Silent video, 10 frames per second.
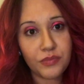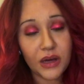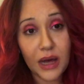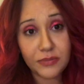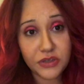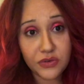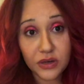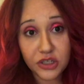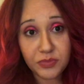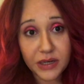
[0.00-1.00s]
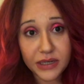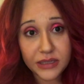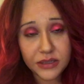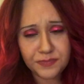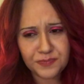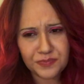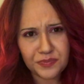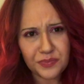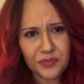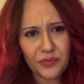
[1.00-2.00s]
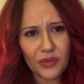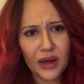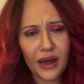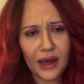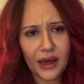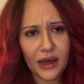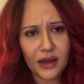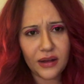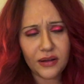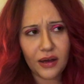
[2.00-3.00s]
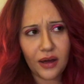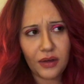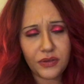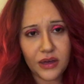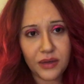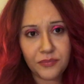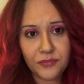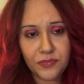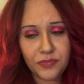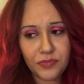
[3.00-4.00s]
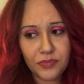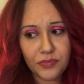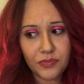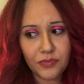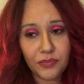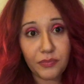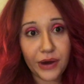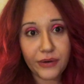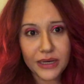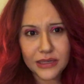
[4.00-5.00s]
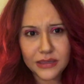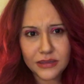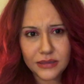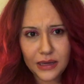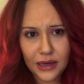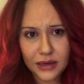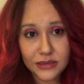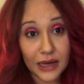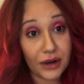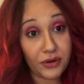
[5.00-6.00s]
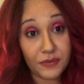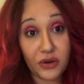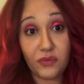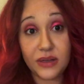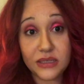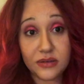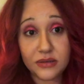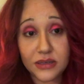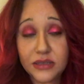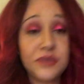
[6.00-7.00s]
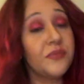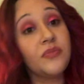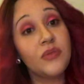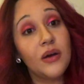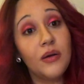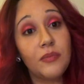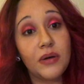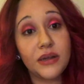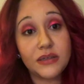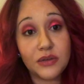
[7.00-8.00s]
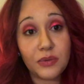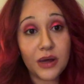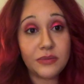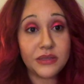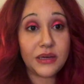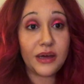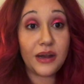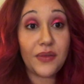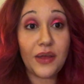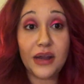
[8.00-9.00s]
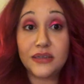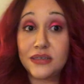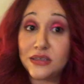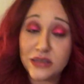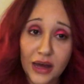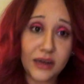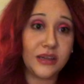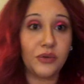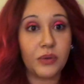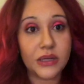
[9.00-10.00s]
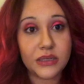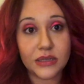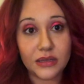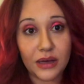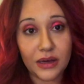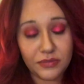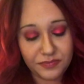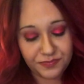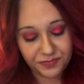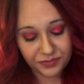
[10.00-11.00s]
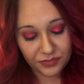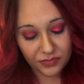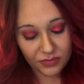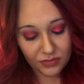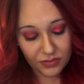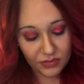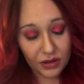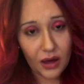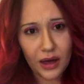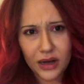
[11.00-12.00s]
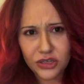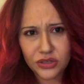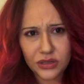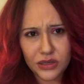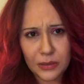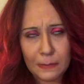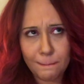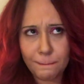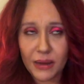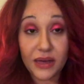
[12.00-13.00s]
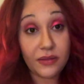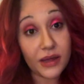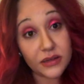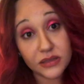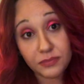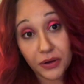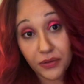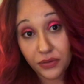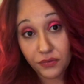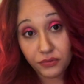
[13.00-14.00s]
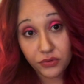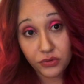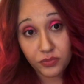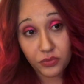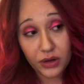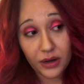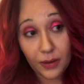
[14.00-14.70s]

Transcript: Captain Crunch berries and the berries kicks. I don't even know if that still exists, but it did when I was a kid, and that is exactly what it tastes like. I actually might like this better than the Fruit Loop one.